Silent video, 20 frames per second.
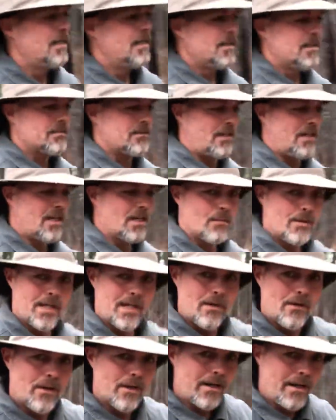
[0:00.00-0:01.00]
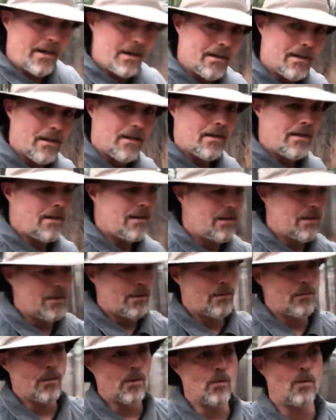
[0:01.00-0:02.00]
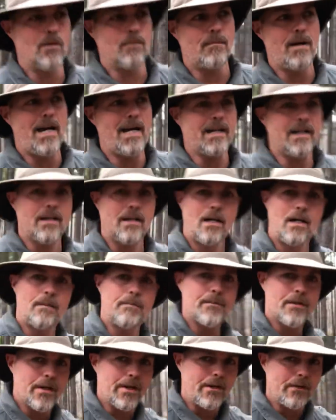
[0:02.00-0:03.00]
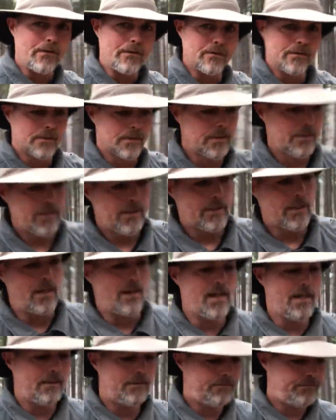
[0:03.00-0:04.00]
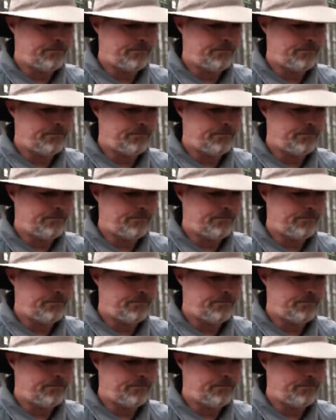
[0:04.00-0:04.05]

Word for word: So here we go again. We're going back up the hill, all right?